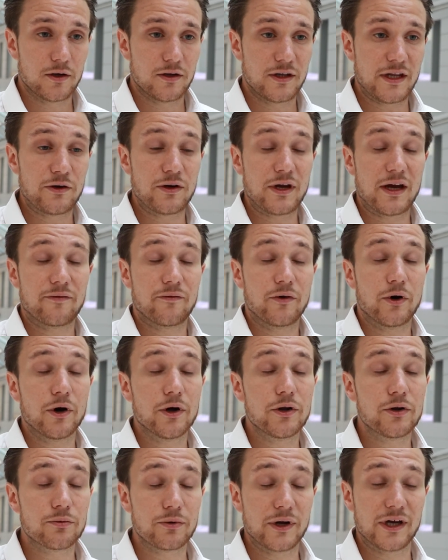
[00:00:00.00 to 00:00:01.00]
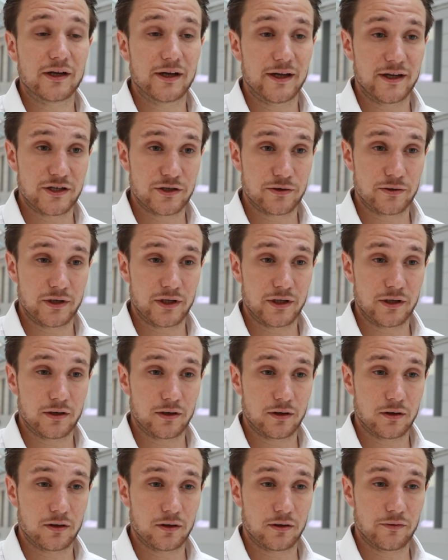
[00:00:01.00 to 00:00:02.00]
Then you have other regulatory
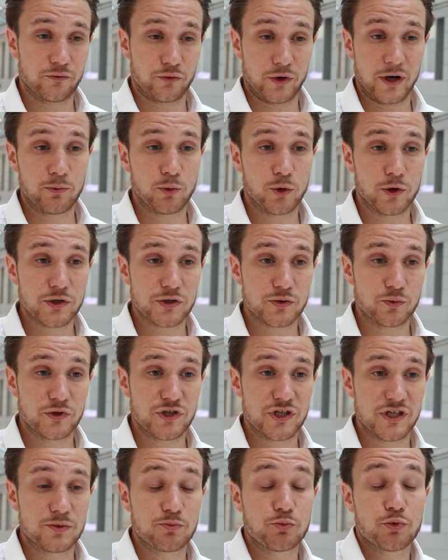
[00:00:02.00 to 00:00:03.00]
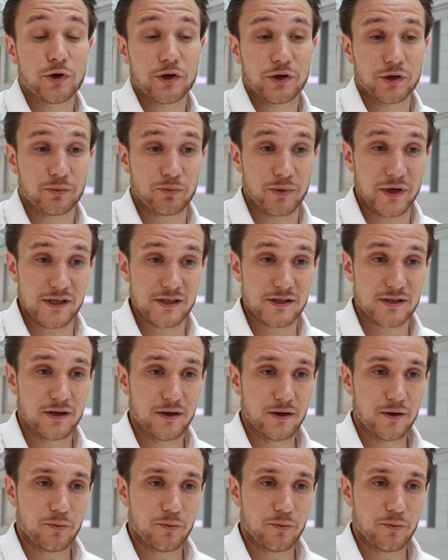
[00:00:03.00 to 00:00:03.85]
frameworks, which is product-based,